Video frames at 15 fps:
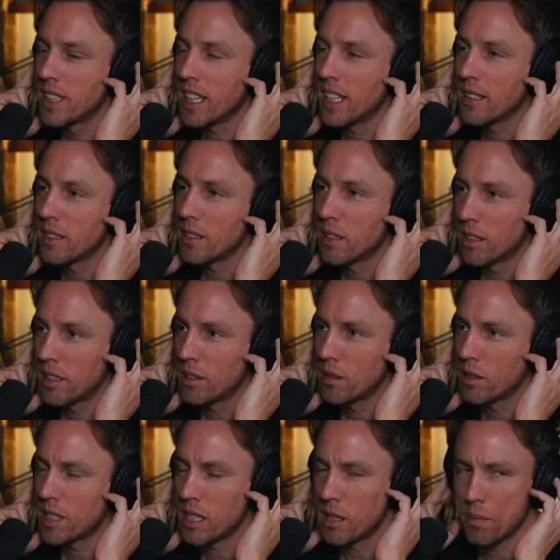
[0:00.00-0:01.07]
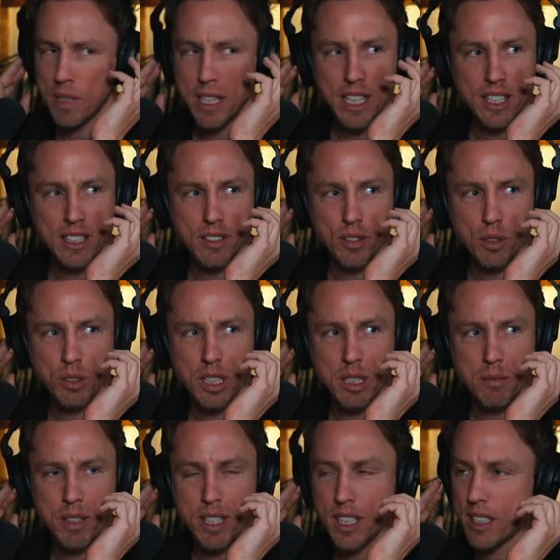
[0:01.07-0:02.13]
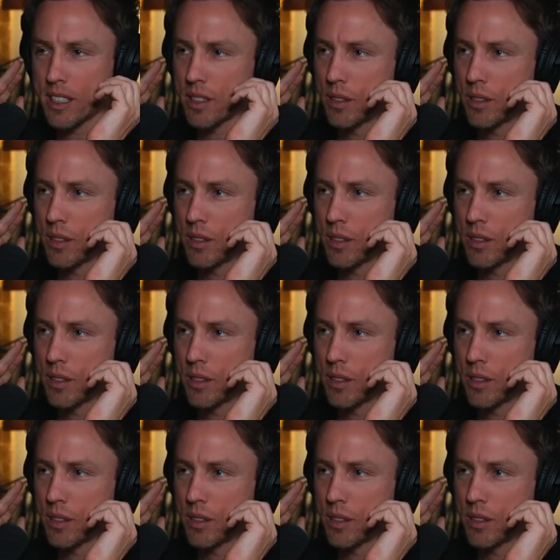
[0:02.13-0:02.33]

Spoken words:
that is it The Peaks, 14 Peaks?